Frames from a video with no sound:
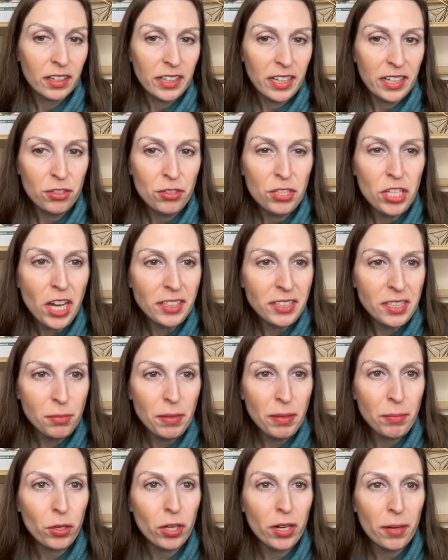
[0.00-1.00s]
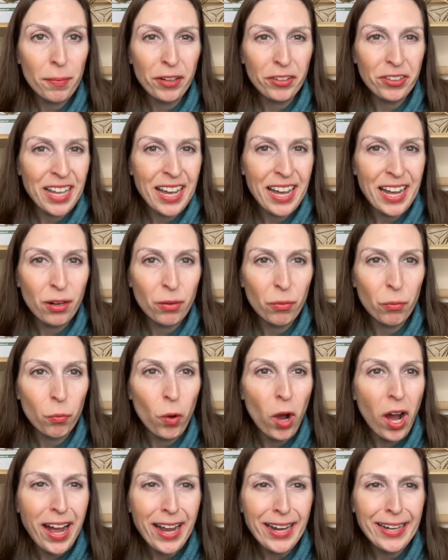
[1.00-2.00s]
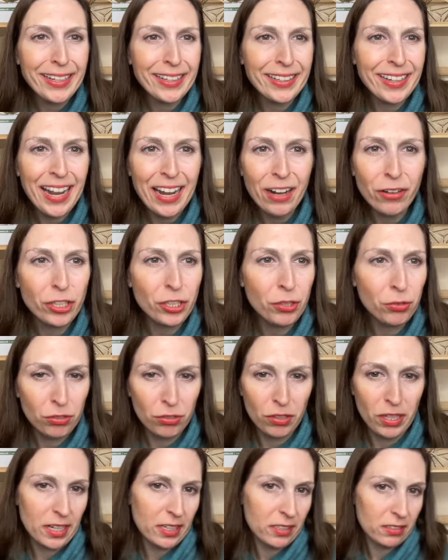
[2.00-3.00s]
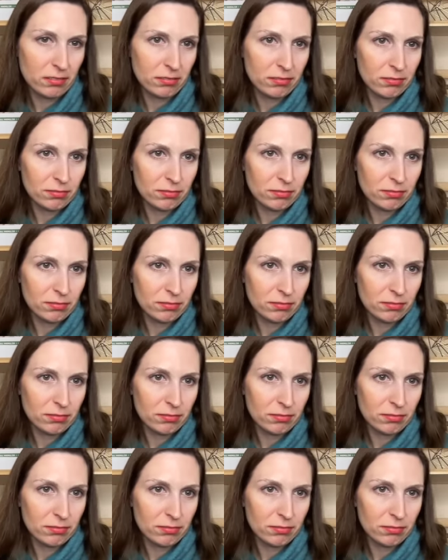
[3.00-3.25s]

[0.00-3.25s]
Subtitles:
Can you talk to me more about that? Why and how do you do that?